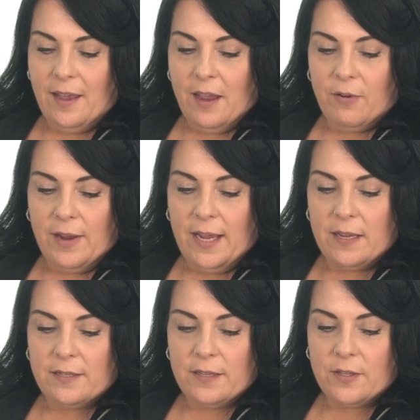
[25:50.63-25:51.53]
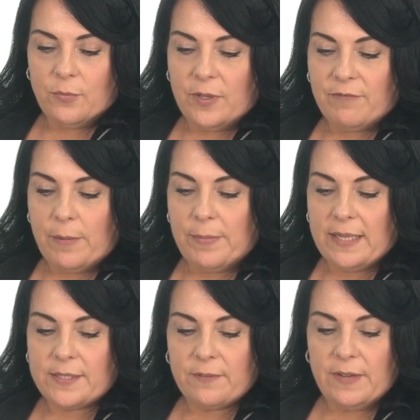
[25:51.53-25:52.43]
All right, another one from
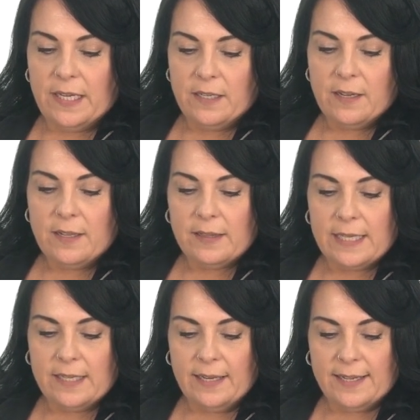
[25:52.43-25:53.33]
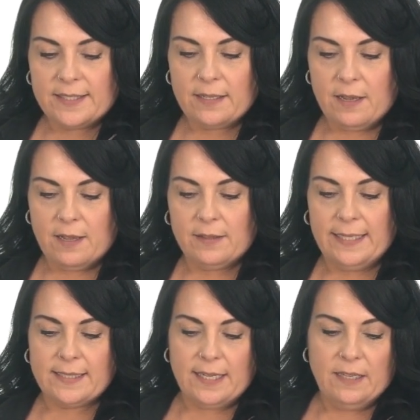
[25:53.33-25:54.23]
Pennsylvania. Lynn has
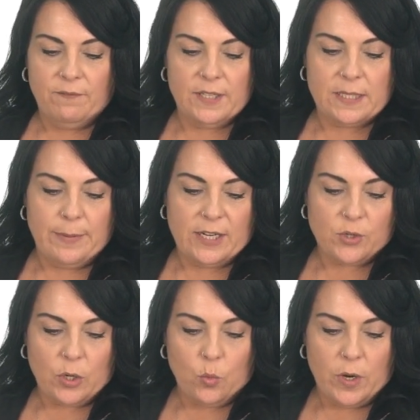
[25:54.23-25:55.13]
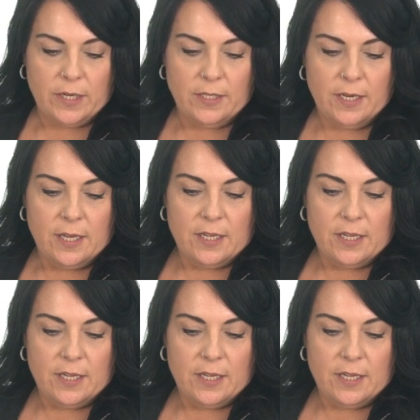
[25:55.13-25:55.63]
light skin, Fitzpatrick 1.